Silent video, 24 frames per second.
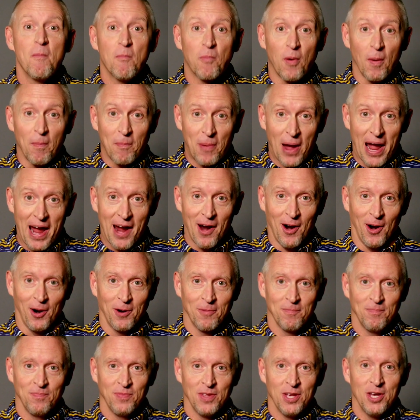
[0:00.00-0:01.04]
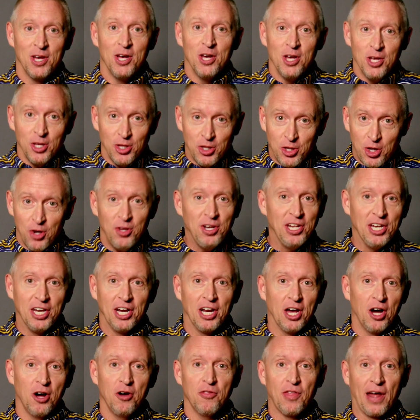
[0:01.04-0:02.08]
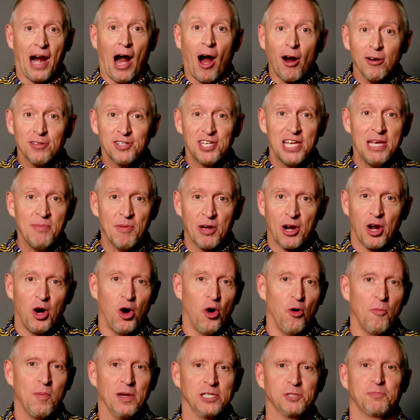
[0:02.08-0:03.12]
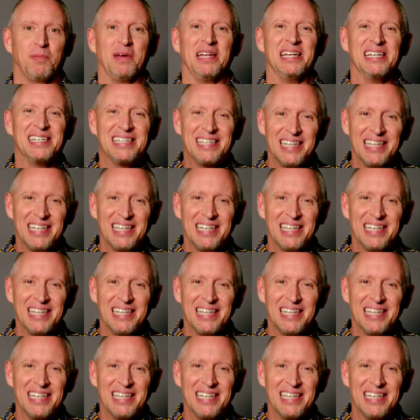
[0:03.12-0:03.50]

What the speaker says: prepare. You need to know that our team at Hope has been